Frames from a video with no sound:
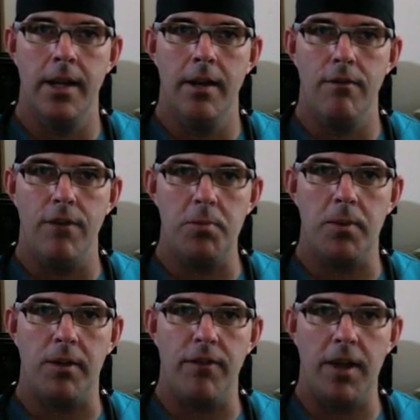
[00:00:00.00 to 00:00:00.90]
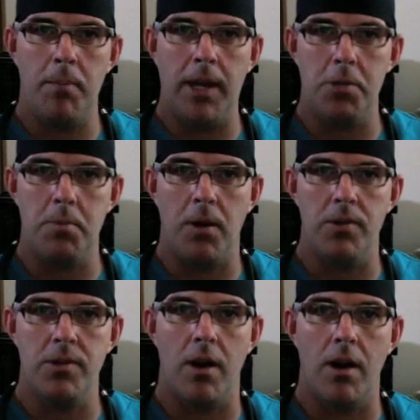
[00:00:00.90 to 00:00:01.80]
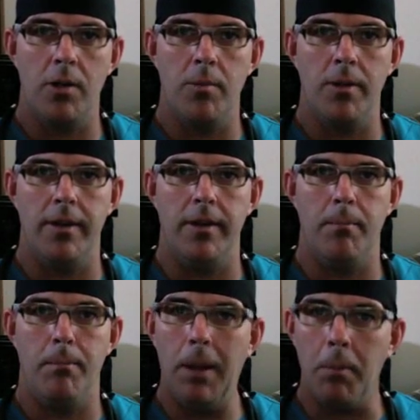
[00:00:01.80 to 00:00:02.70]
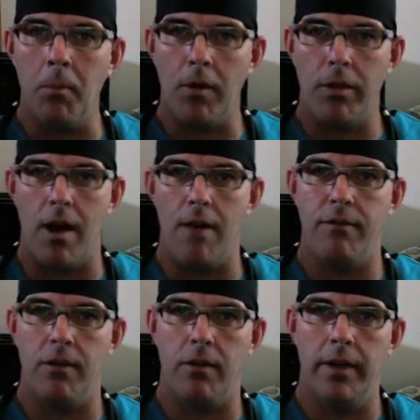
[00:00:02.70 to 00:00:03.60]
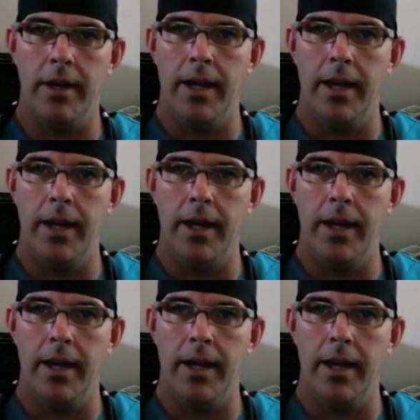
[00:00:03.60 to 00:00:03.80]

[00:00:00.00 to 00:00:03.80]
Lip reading: Facebook fan page posts are arguably a bit more thoughtful,